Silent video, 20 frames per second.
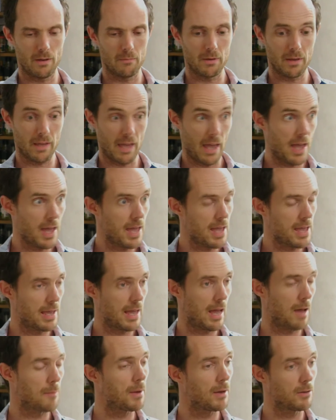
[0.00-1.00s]
I'm like, hey,
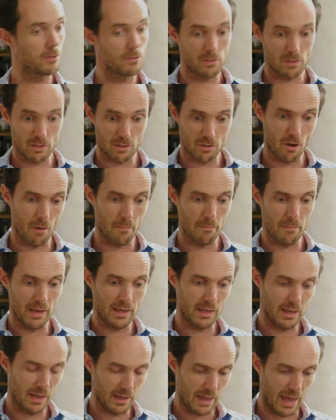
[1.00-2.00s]
how about you stop
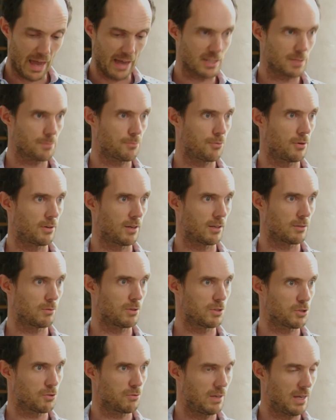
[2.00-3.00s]
making X product
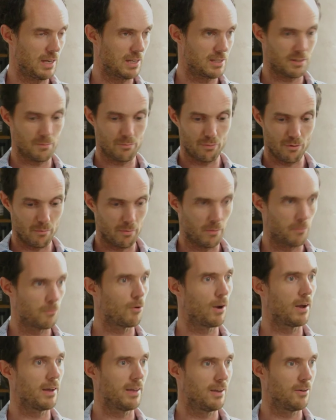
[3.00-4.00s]
which creates a problem
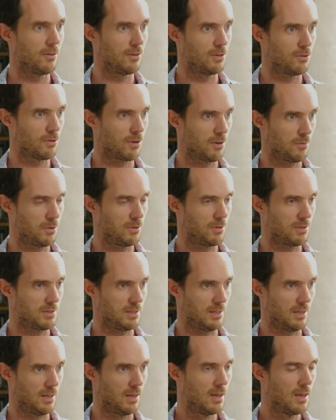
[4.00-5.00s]
right here in your
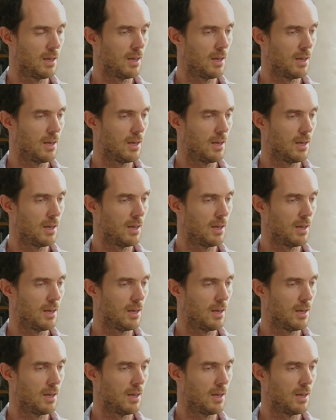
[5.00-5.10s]
community?